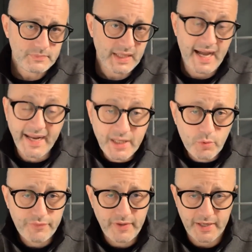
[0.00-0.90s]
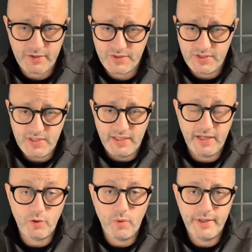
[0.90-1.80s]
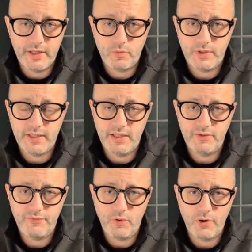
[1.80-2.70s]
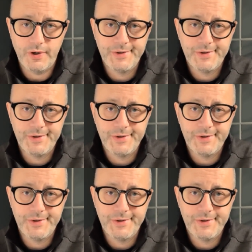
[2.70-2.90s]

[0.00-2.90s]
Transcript: Hiding reflectors is another one that we did it for.